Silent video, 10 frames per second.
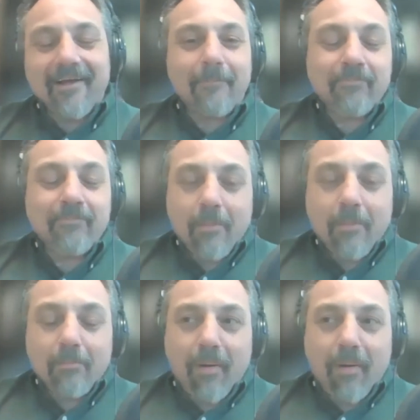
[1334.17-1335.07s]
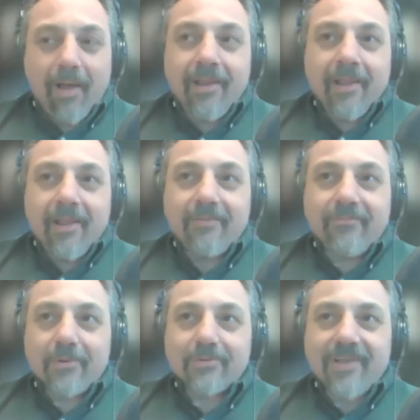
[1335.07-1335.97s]
Um, but
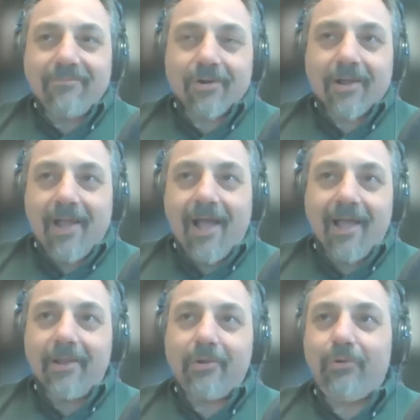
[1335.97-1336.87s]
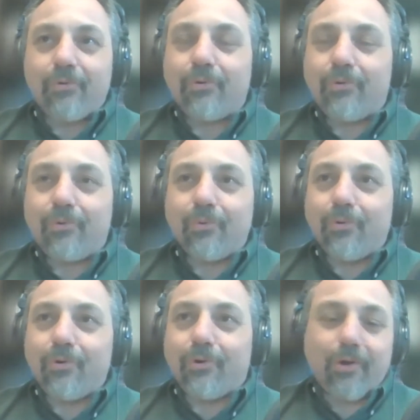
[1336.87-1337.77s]
if there was ever a guy who
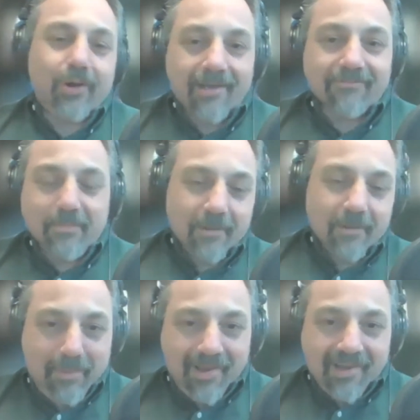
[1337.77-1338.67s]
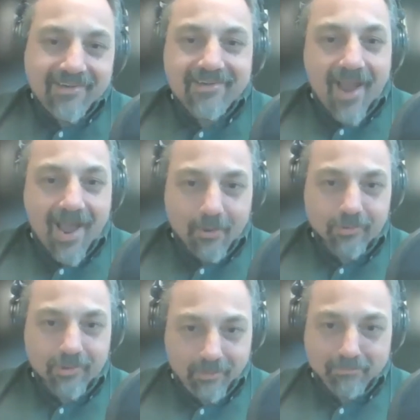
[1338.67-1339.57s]
could have been beaten
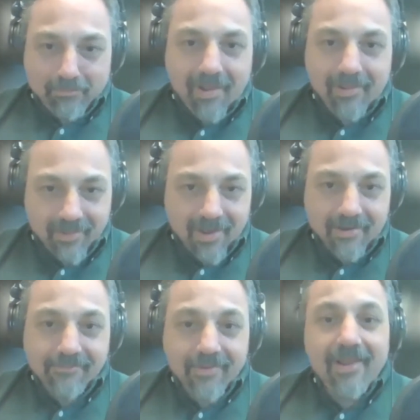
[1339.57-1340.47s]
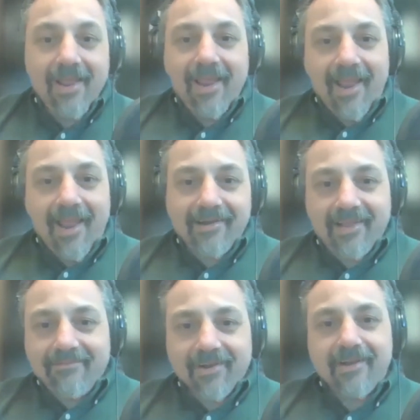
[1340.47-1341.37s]
down by life, and
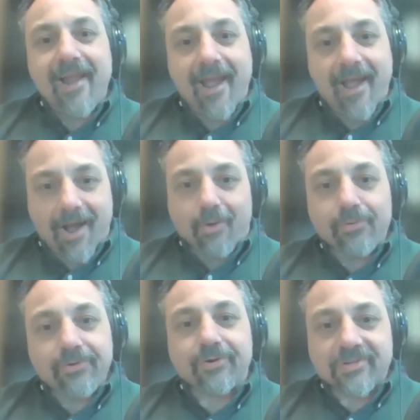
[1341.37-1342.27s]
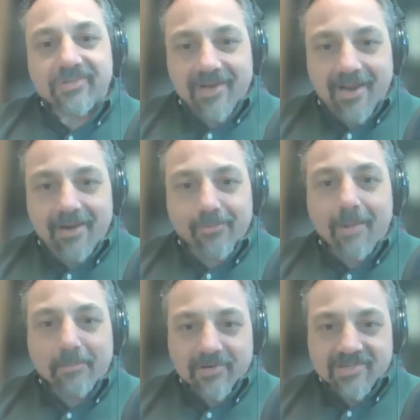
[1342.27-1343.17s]
even now you're a state
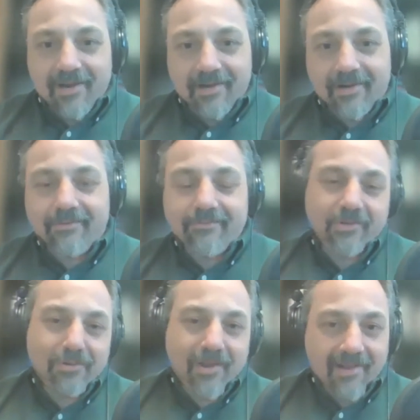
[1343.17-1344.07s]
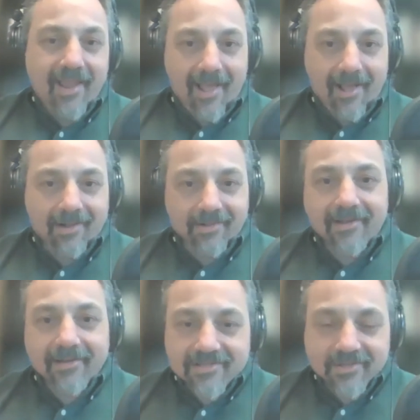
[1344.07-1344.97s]
representative, you get
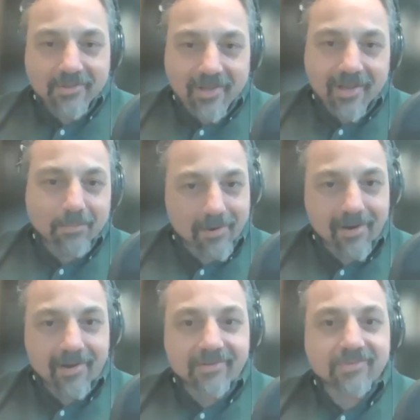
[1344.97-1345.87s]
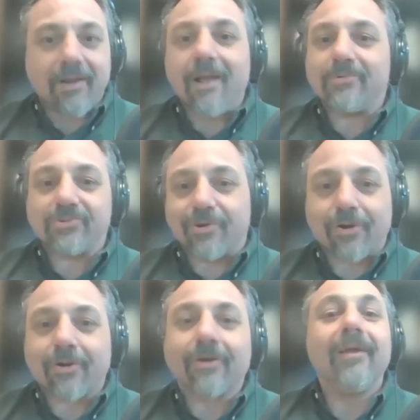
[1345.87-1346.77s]
accolades and you get praise, but I'm
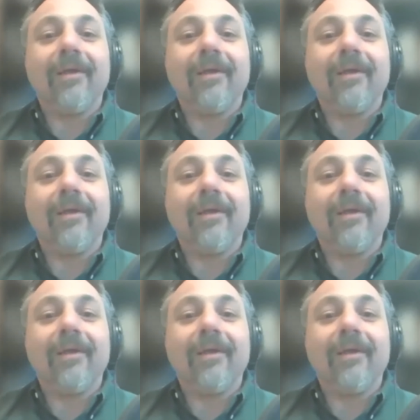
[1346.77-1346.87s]
sure